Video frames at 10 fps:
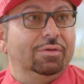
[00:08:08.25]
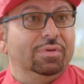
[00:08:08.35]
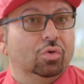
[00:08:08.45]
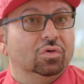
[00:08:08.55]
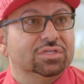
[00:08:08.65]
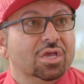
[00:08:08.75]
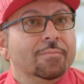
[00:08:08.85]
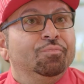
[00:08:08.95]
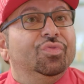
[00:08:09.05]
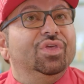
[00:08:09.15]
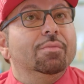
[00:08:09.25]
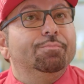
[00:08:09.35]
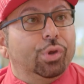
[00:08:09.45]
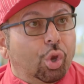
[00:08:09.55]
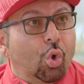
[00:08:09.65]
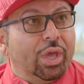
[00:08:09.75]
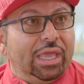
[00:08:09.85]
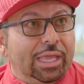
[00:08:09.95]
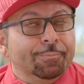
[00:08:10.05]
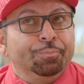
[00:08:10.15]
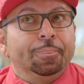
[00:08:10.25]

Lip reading: because the employee,